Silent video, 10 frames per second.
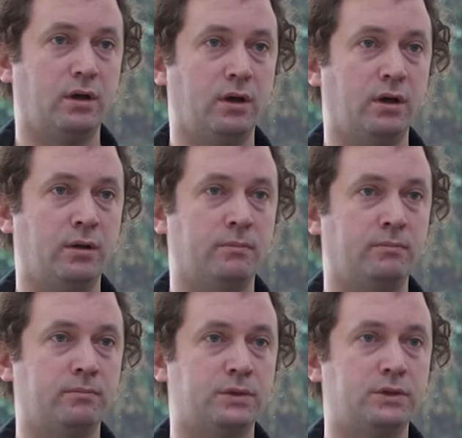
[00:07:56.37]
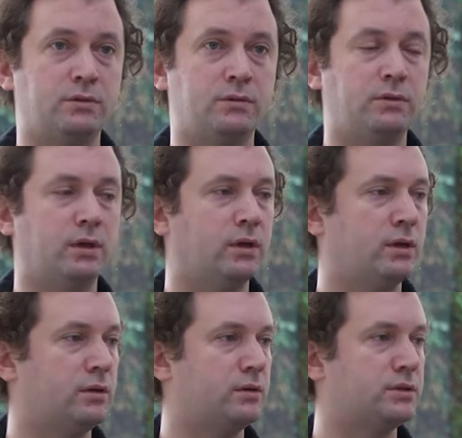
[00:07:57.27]
To
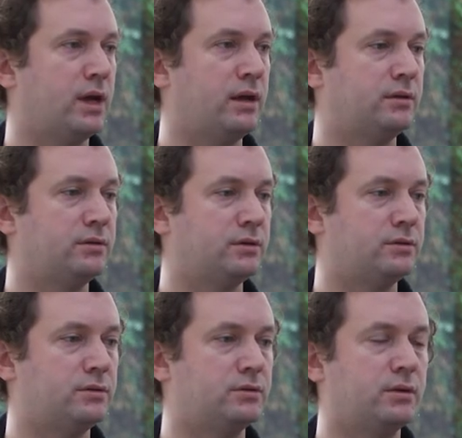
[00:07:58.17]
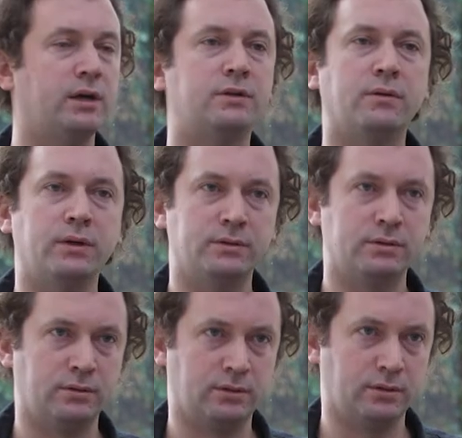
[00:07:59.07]
the scientists who try to
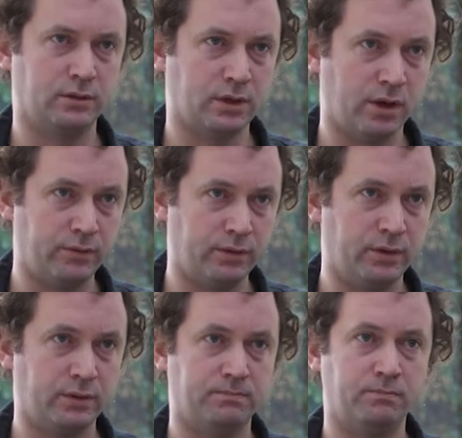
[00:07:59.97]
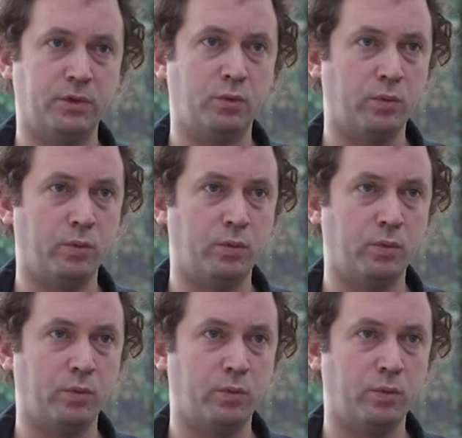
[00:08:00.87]
uncover the